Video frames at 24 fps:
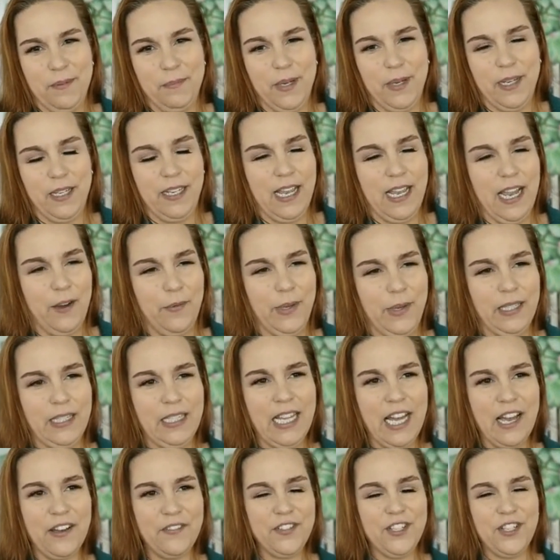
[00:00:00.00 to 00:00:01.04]
But yeah, we
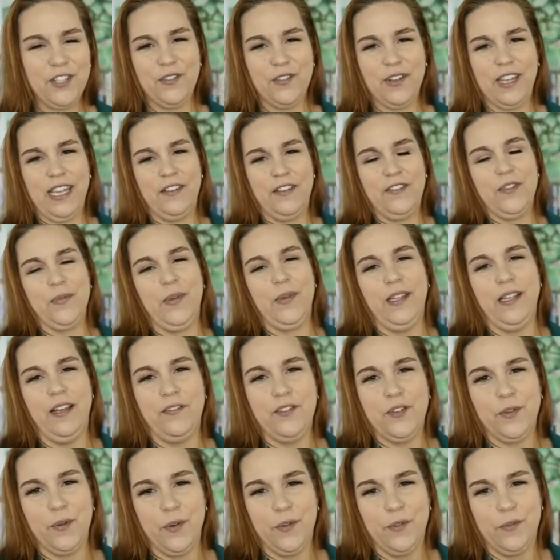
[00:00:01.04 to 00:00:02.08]
love to do gifts. We love
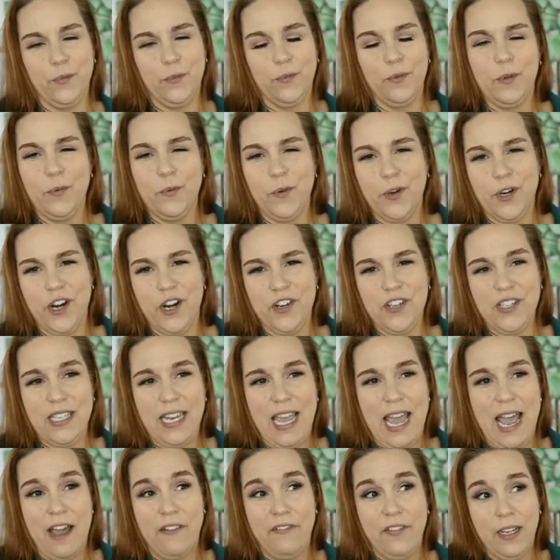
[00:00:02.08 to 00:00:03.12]
to reward our
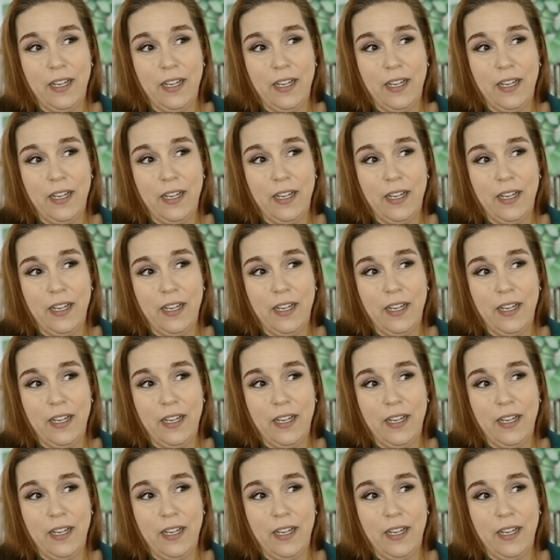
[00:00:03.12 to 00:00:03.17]
staff.